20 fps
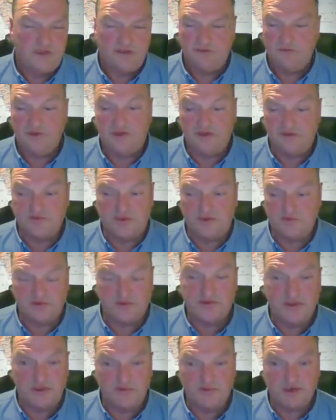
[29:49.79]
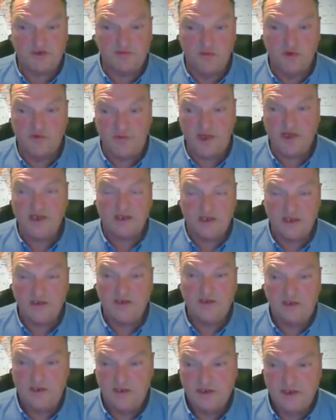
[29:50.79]
because I've got so much more money
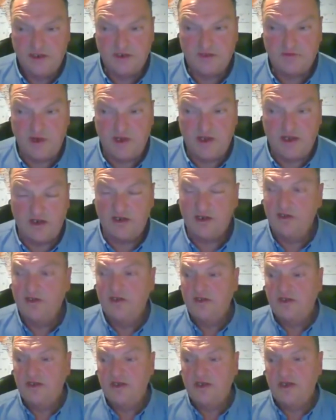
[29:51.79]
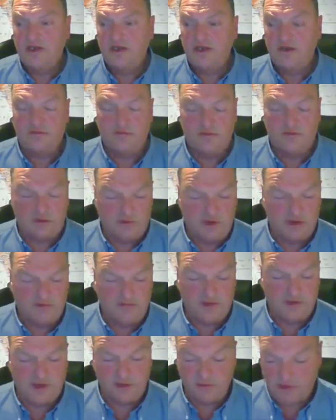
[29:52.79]
as well, My
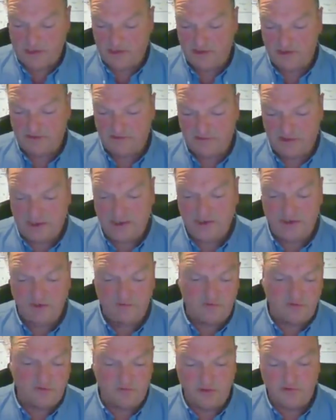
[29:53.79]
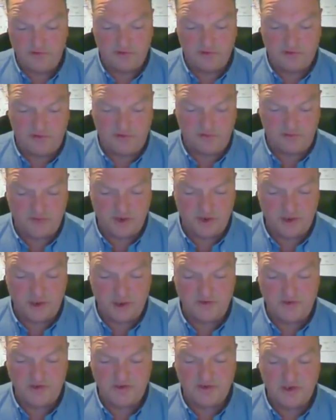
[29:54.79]
wife and I, we now live in London. We've moved away from the
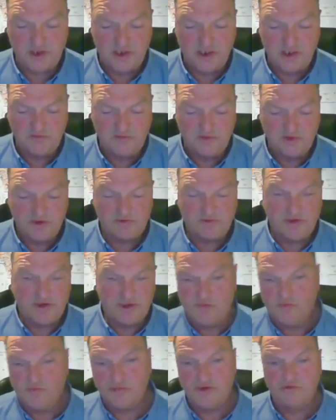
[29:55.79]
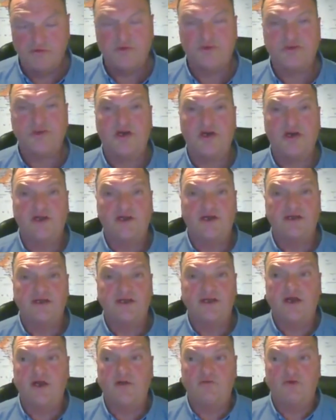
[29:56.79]
coast because we didn't want to retire down
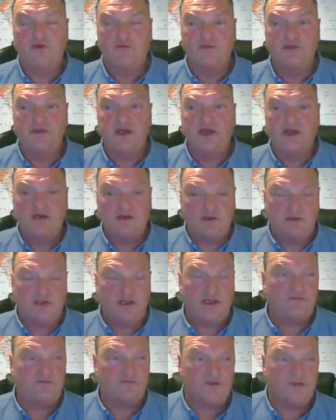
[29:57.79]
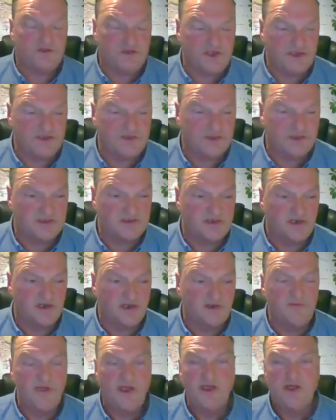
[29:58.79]
there. I want to be young and have a fantastic
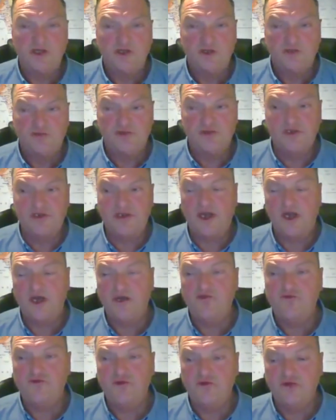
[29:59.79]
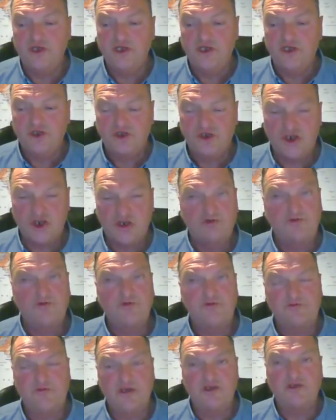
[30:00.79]
time. We did 100
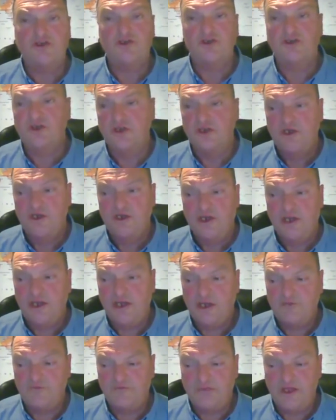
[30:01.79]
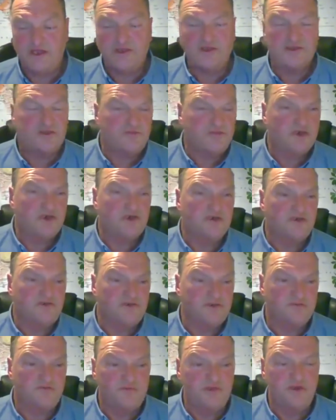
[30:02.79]
shows, events,
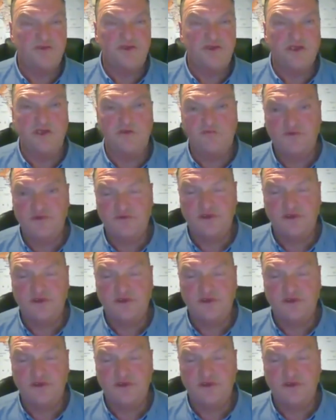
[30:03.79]
exhibitions, museums and